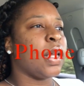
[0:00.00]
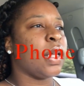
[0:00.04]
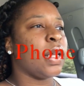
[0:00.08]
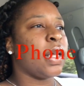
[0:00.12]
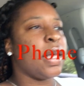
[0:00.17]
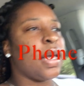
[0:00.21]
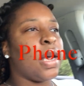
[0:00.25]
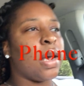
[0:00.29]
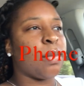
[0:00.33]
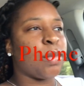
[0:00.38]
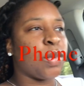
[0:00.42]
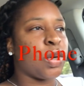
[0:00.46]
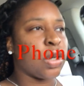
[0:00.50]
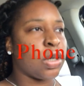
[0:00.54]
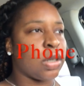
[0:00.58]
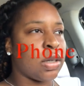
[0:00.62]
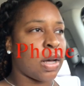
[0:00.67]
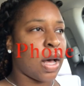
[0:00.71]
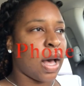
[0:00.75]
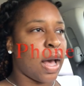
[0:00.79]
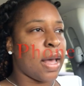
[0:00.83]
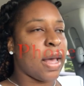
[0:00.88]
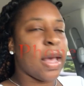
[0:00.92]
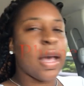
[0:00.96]
camera,
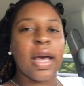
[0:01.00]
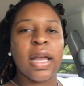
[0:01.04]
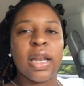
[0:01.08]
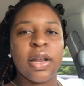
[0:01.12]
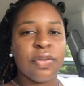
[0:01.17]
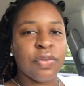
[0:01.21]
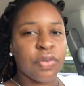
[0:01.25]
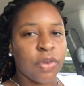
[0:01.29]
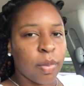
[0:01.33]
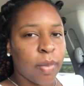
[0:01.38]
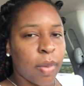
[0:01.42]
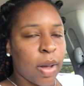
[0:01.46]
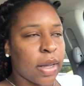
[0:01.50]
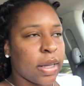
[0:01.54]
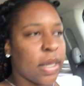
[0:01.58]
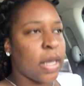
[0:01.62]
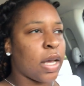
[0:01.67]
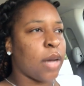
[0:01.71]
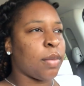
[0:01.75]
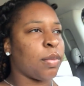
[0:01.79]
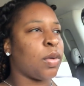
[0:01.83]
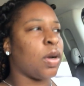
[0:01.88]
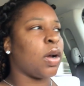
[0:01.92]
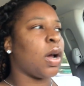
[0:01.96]
I edit from my
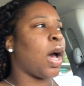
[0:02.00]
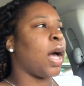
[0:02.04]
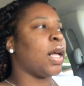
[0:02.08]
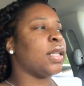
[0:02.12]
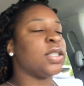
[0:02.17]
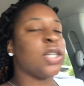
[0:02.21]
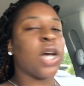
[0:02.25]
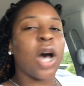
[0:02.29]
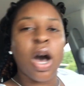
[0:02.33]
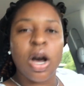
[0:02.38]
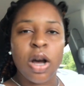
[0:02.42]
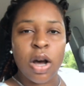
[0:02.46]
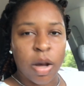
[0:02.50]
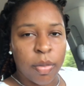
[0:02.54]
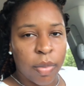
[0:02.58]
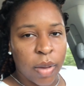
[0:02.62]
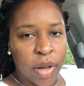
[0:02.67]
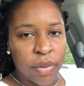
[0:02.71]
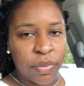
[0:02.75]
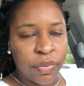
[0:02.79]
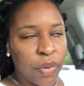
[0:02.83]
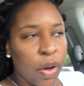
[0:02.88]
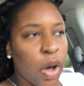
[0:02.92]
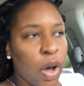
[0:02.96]
camera, I talk on
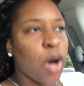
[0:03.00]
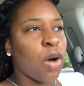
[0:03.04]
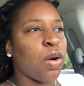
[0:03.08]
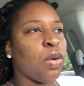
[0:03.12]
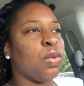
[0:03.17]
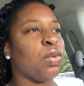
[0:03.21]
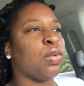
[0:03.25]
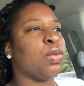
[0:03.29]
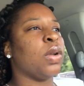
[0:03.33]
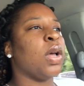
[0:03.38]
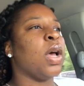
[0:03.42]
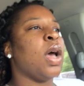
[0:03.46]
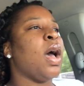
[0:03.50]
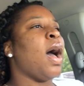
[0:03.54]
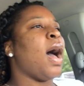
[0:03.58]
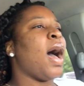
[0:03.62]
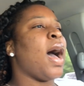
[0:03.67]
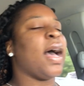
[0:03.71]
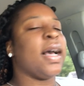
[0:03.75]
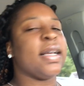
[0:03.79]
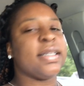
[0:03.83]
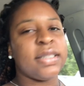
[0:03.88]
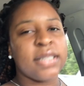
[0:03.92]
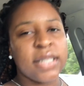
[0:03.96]
my phone,
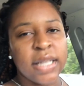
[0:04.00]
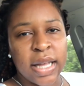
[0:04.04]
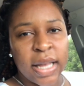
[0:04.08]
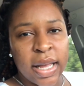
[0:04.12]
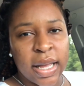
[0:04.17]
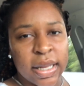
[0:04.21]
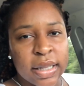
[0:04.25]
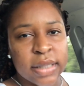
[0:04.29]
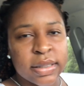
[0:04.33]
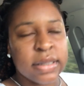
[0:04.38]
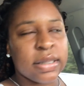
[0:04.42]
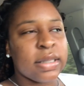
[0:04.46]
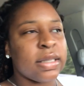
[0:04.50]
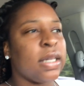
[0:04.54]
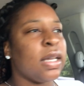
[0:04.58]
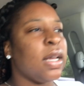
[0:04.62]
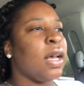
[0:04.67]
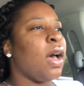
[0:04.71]
I text,